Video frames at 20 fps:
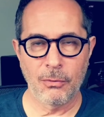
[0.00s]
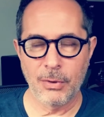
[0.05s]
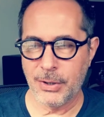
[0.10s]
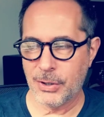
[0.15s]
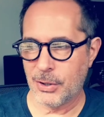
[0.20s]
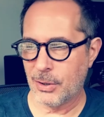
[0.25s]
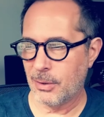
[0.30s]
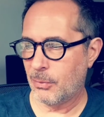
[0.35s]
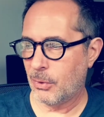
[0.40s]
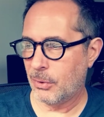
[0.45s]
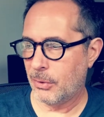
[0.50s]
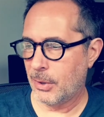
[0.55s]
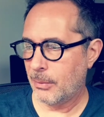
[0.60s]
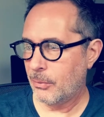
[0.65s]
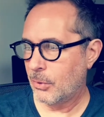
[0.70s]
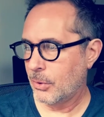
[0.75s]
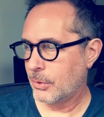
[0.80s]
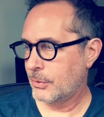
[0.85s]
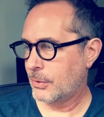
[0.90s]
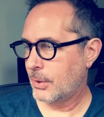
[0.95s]
reasonable
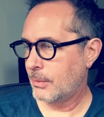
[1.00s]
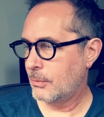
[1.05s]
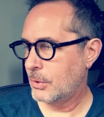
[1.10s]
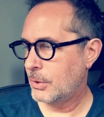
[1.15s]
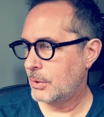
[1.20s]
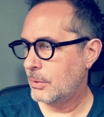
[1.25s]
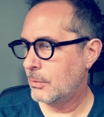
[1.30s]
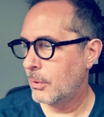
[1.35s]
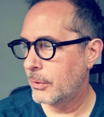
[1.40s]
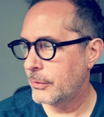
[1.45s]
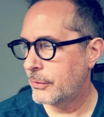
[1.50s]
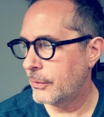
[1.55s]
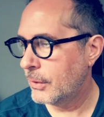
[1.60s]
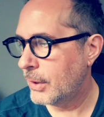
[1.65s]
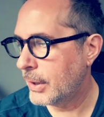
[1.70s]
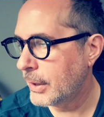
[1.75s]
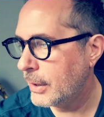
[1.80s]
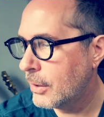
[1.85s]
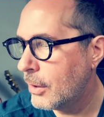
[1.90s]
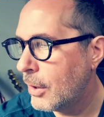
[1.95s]
numbers. I mean, she
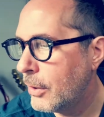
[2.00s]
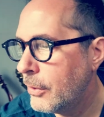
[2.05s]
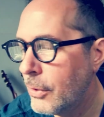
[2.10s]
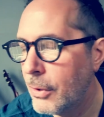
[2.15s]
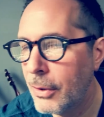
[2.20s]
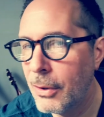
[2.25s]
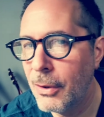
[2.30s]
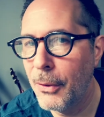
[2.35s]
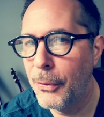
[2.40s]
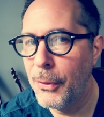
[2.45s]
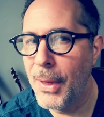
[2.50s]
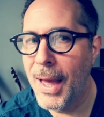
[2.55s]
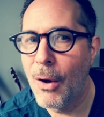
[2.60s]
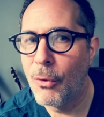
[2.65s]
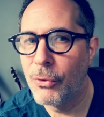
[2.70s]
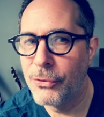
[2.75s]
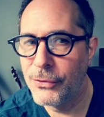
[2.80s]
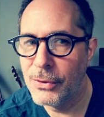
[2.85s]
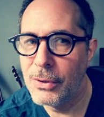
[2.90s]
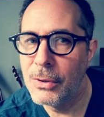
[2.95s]
wasn't like under
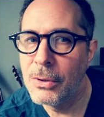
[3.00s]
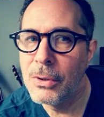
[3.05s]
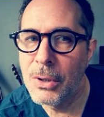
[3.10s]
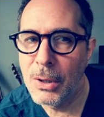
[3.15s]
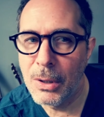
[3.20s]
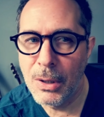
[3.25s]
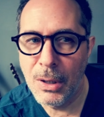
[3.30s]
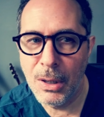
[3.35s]
1,000.